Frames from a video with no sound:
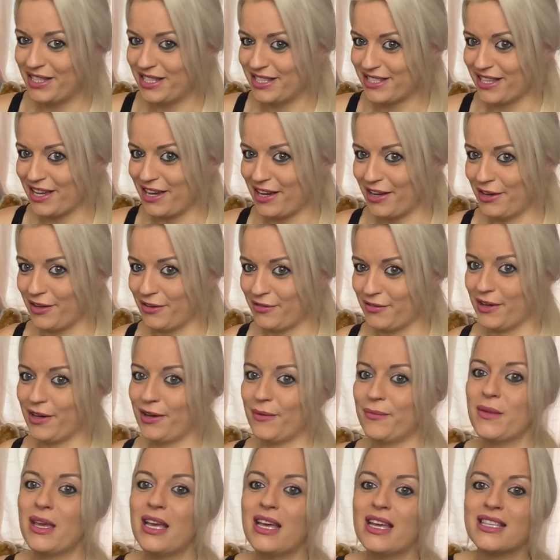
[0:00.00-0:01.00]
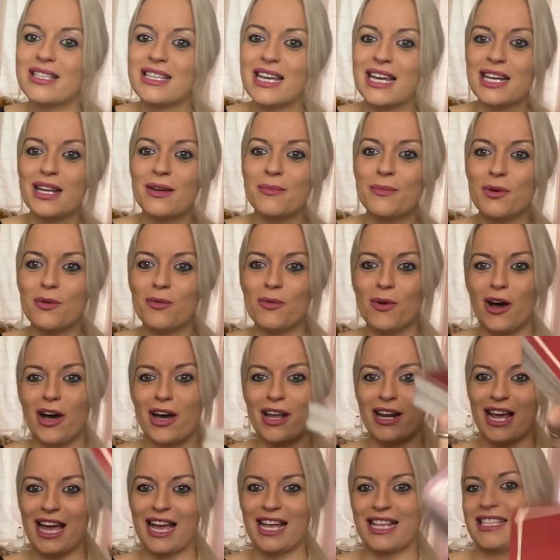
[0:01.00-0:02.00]
Is it over? Deck number
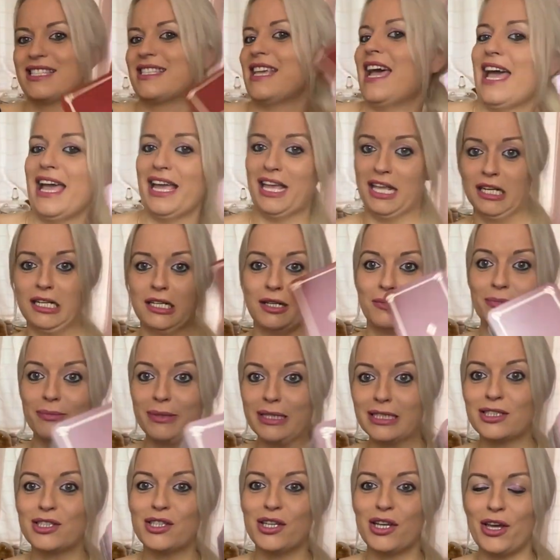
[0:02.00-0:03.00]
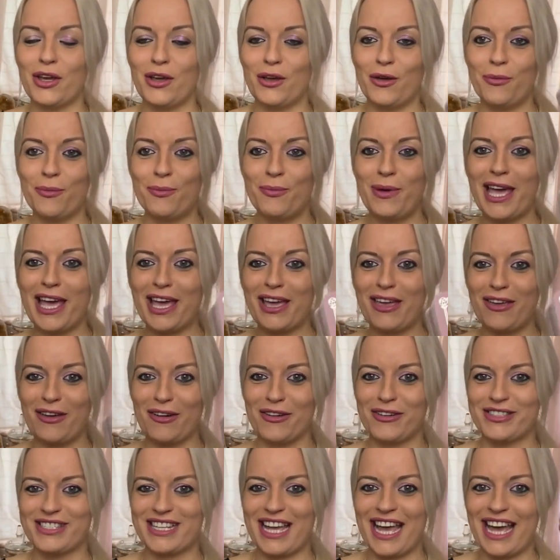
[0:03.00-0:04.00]
one and deck number two. Pick
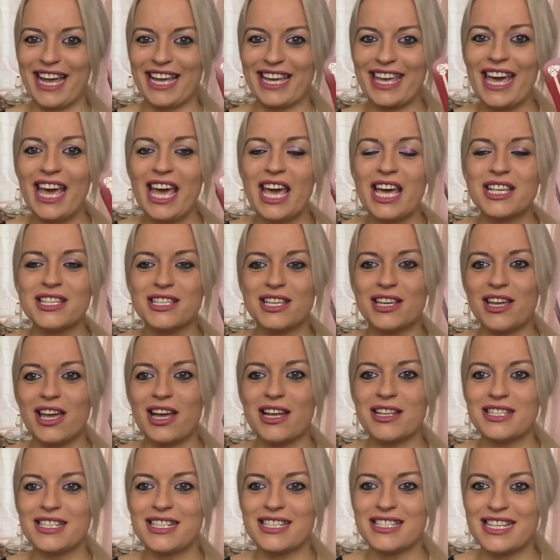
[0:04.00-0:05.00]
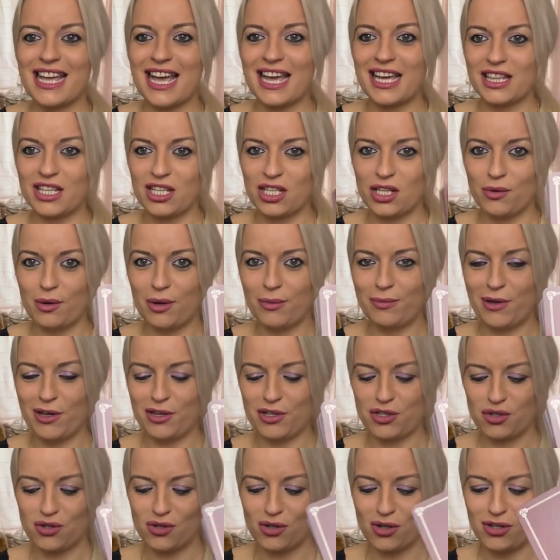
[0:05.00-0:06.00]
your deck. So go to the deck that you are
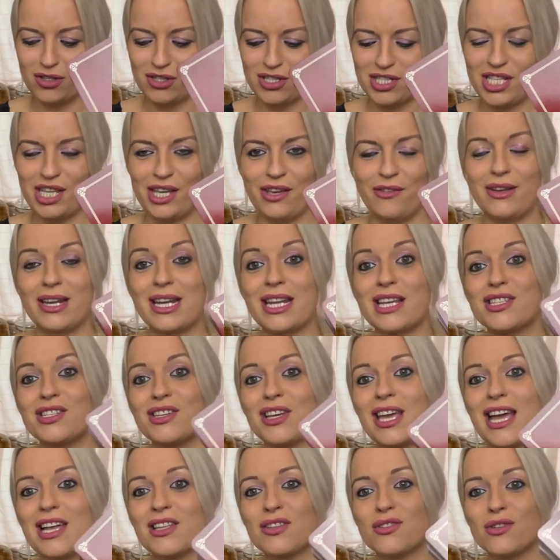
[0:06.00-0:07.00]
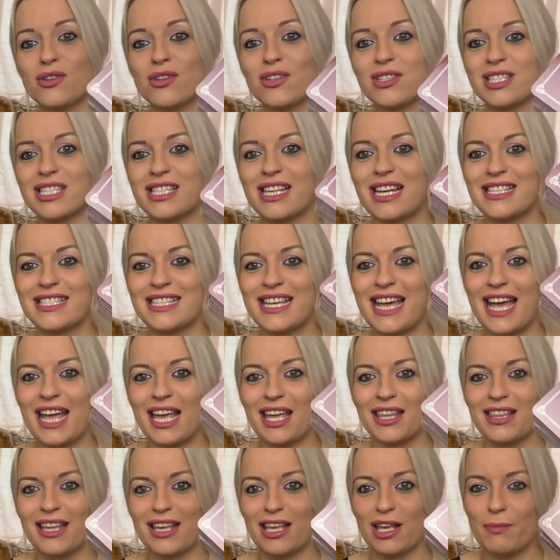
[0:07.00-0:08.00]
most drawn to, and as you get drawn to that
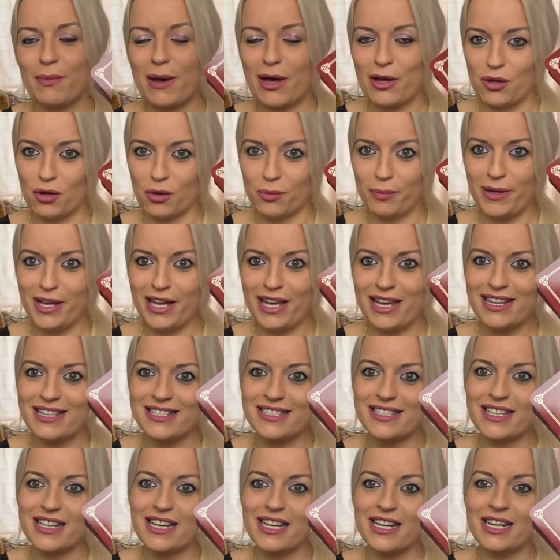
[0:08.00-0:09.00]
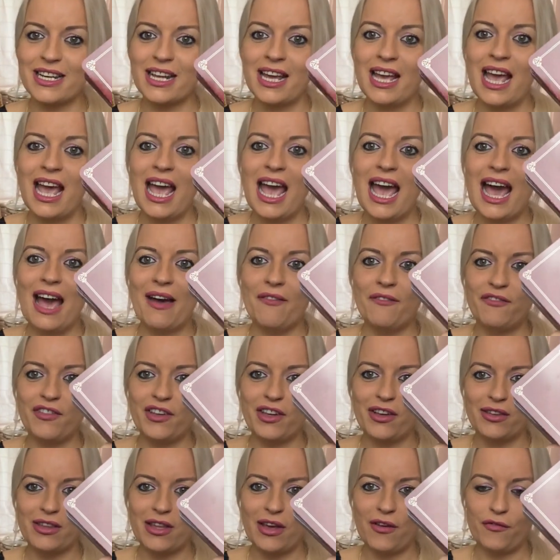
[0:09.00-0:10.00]
deck, think about your person and
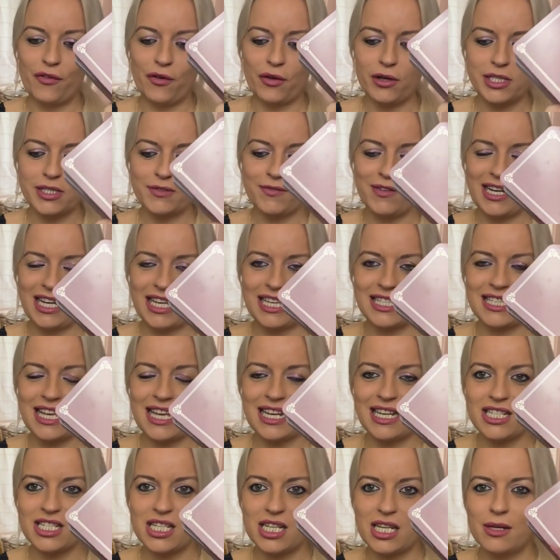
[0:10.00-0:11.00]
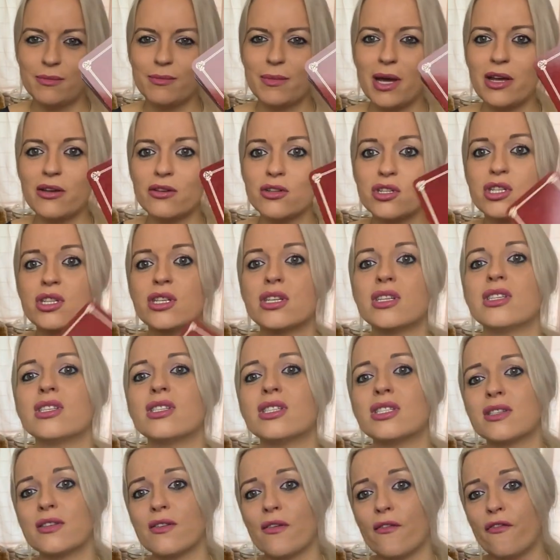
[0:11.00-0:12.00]
feel their thoughts, feelings, energy,
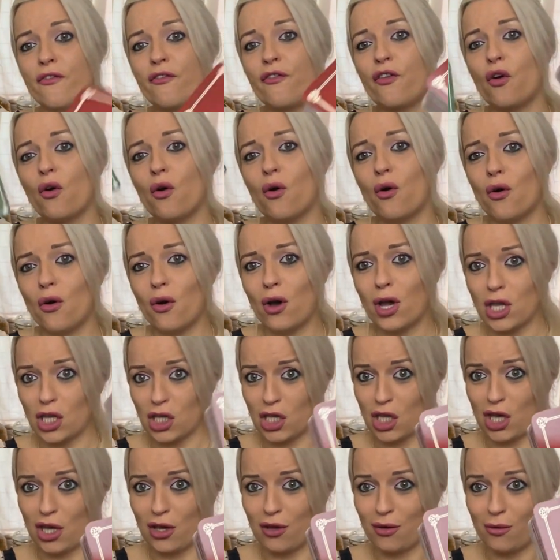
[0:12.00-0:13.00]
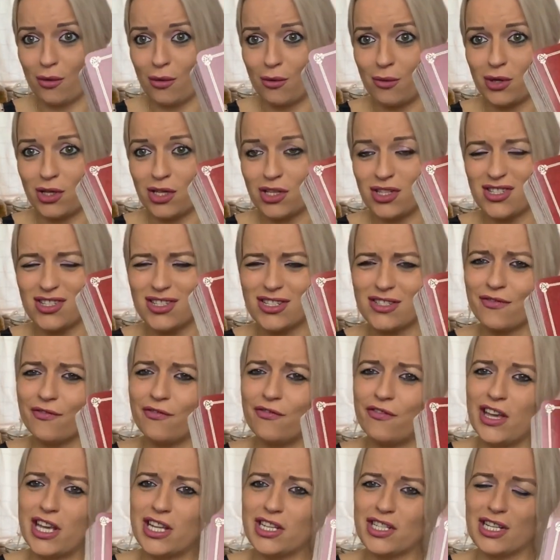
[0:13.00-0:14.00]
emotions for you. I want you to just
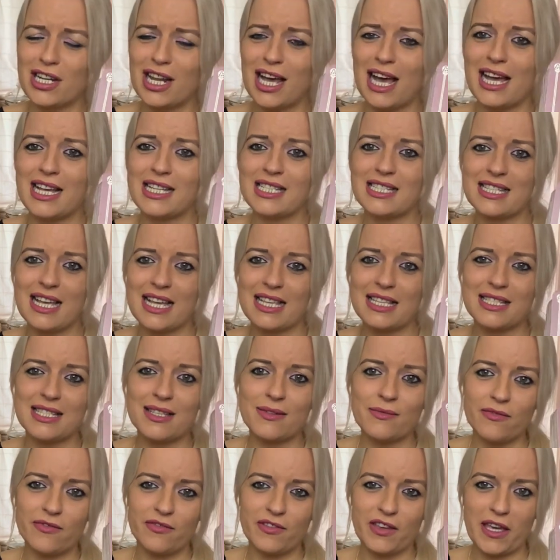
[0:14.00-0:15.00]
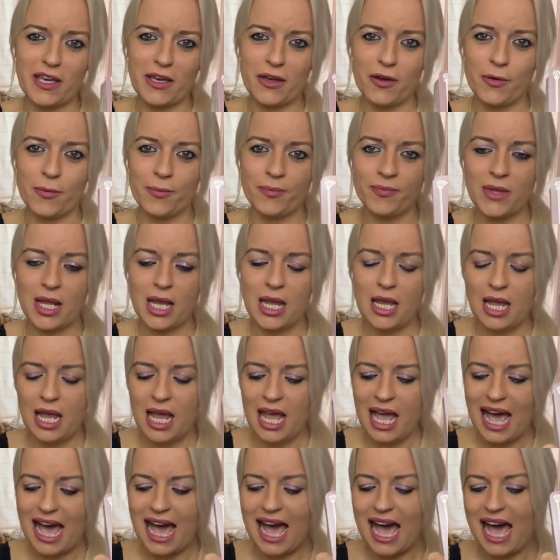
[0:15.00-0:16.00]
visualise, sense and feel,
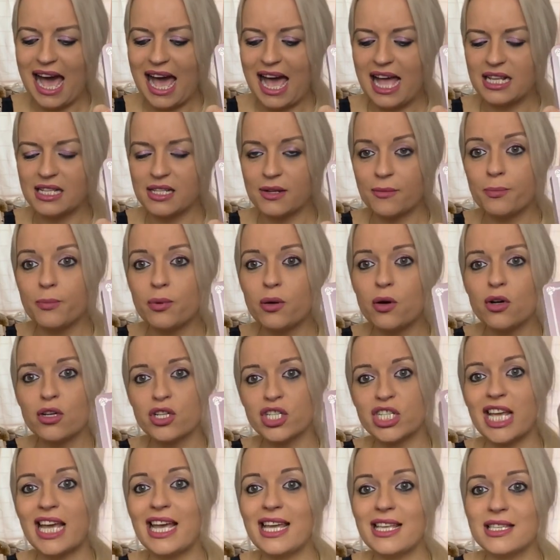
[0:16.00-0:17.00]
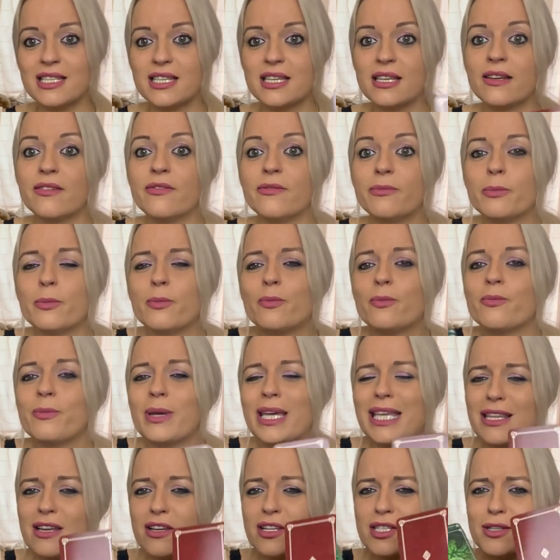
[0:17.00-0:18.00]
and push it.
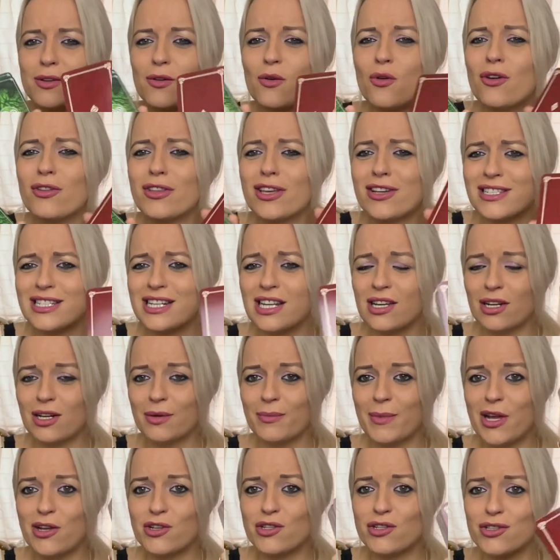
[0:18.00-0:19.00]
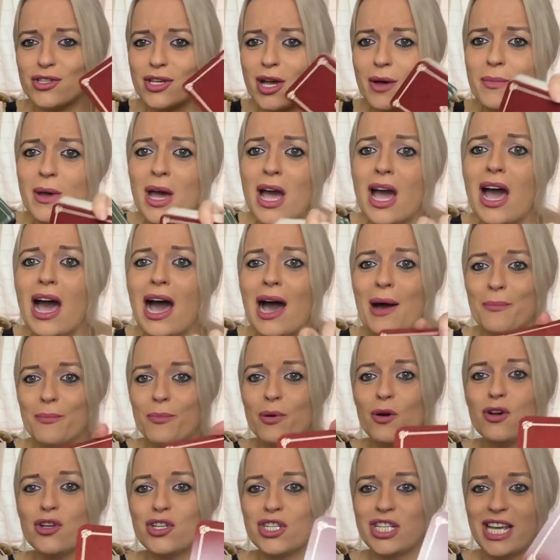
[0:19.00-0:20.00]
Pick those, all those little emotions up and
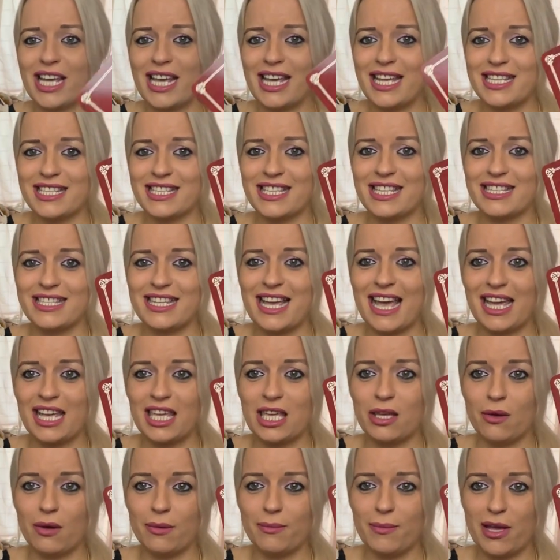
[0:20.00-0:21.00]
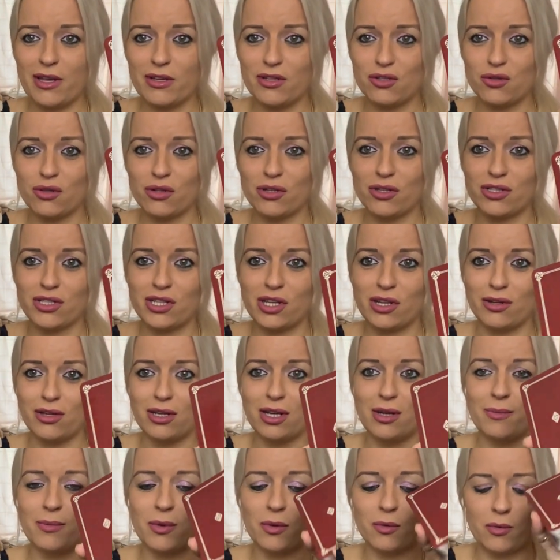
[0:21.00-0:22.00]
push it into the deck you are most drawn to,
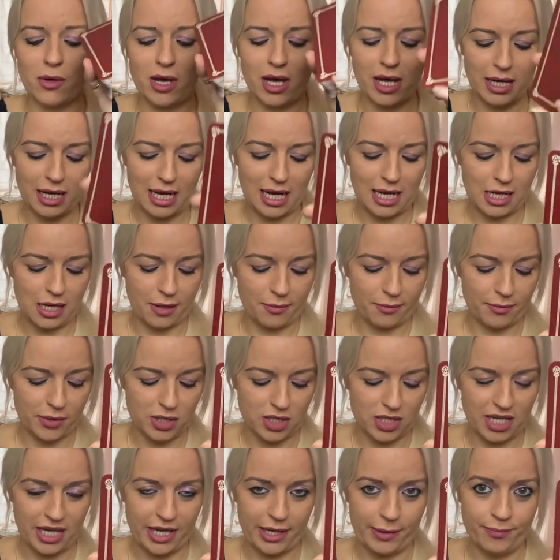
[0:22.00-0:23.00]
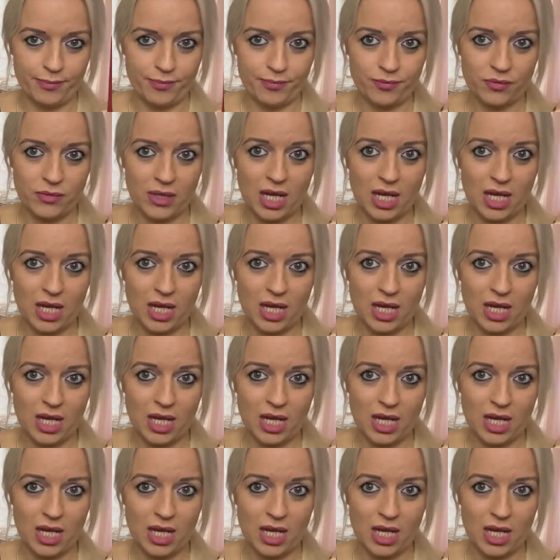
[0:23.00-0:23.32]
number one and number two.